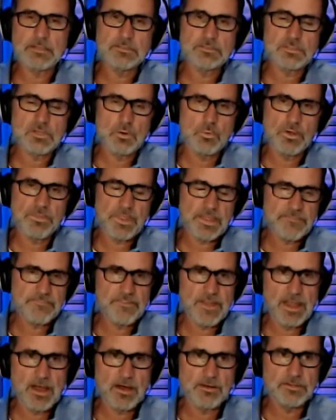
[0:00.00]
And so what they
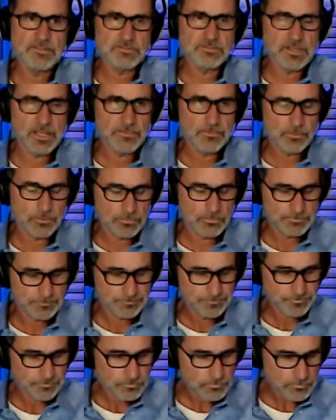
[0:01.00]
found is that
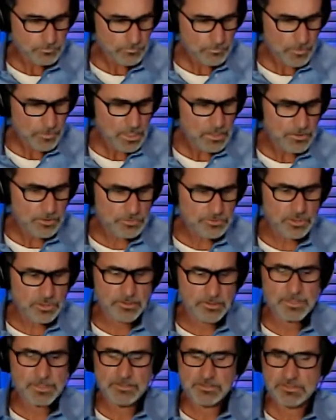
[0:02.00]
there's going
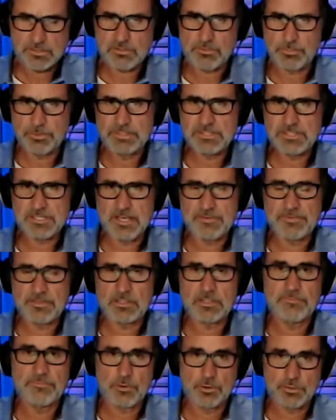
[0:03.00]
to be this 3.7
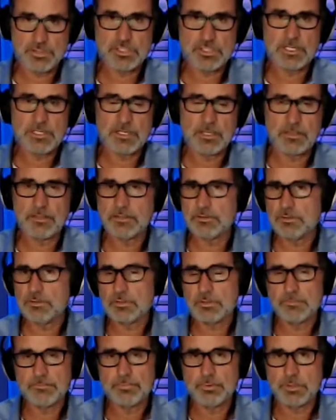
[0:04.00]
conversion kit that you
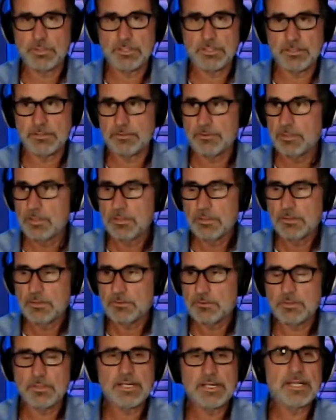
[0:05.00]
can put in
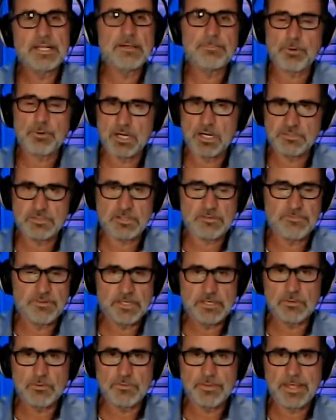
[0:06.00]
any project
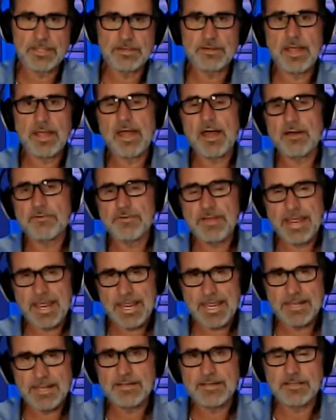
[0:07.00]
vehicle that you have
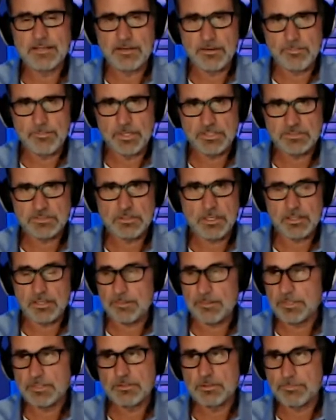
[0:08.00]
and in a Mustang.
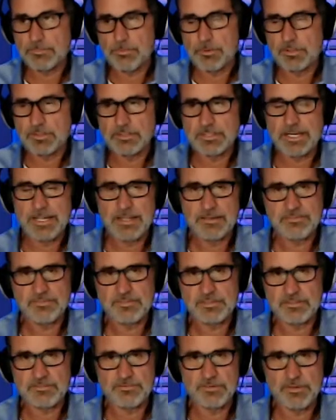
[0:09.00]
You can put it in an
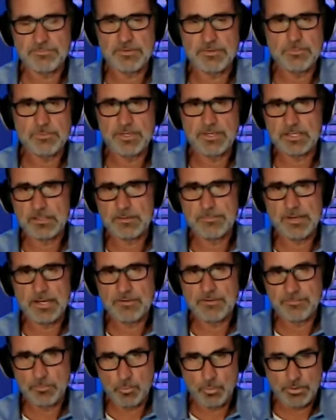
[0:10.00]
S650 when they come out
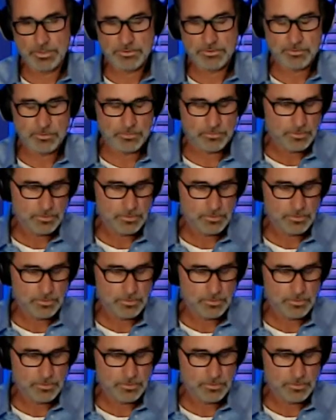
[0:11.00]
if you wanted to.